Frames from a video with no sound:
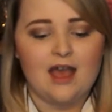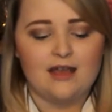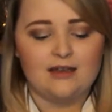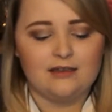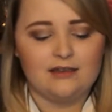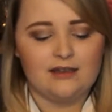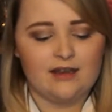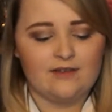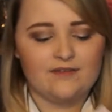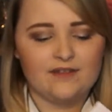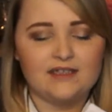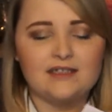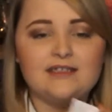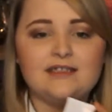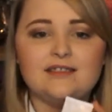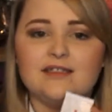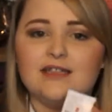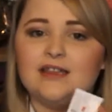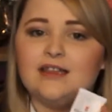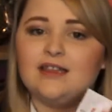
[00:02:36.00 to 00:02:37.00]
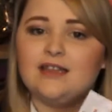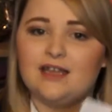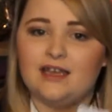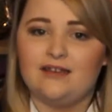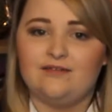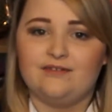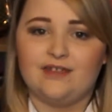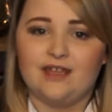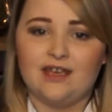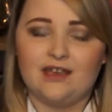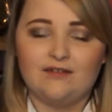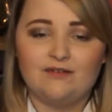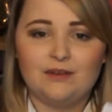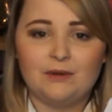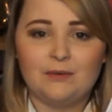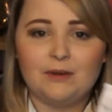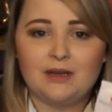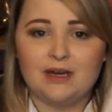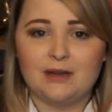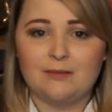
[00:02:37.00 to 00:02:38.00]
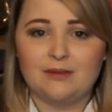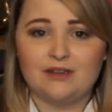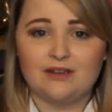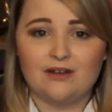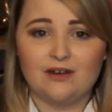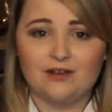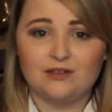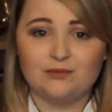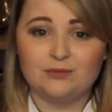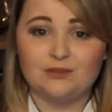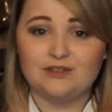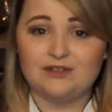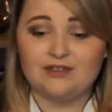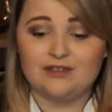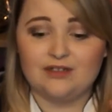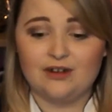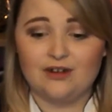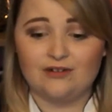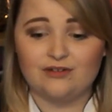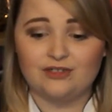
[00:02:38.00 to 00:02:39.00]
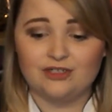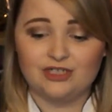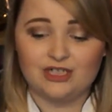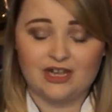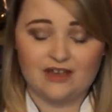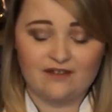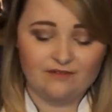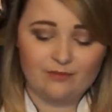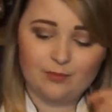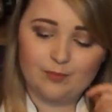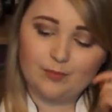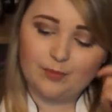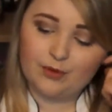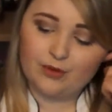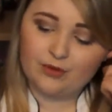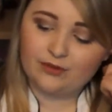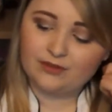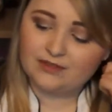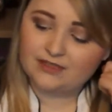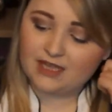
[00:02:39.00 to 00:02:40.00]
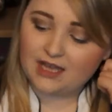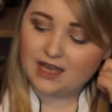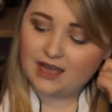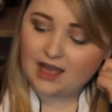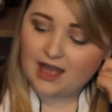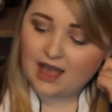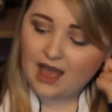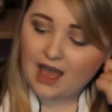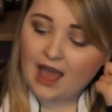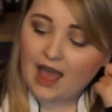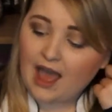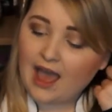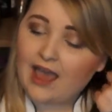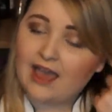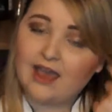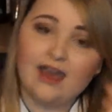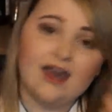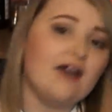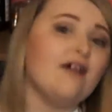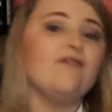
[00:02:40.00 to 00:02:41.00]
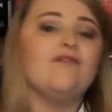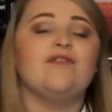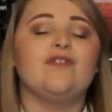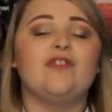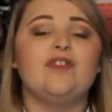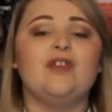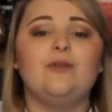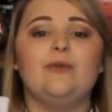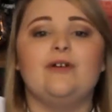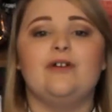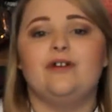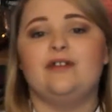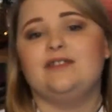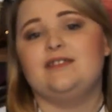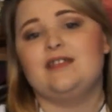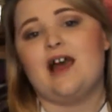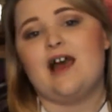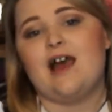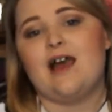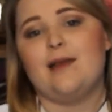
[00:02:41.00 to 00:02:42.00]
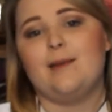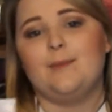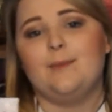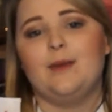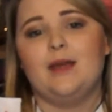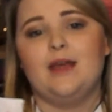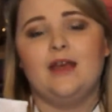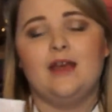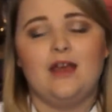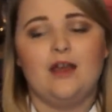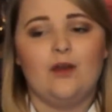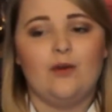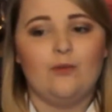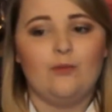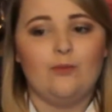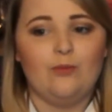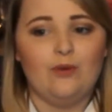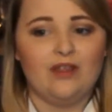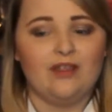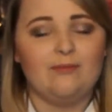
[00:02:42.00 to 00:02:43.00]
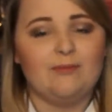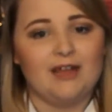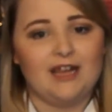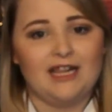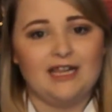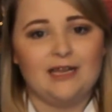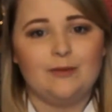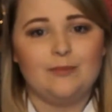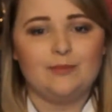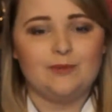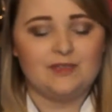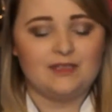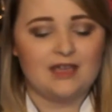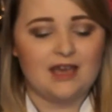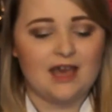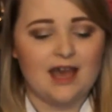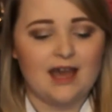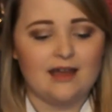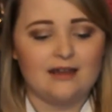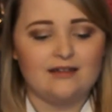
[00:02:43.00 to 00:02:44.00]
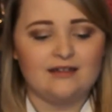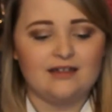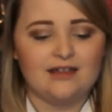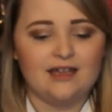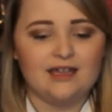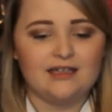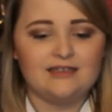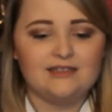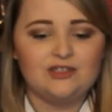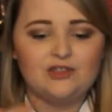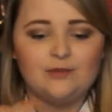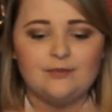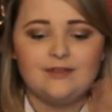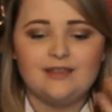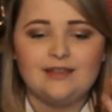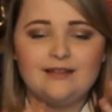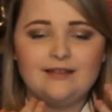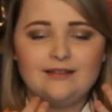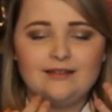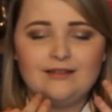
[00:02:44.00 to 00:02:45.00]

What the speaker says: Now this is a lifesaver when I'm in the hospital and on shift, because I have the worst time with my lips, and it's something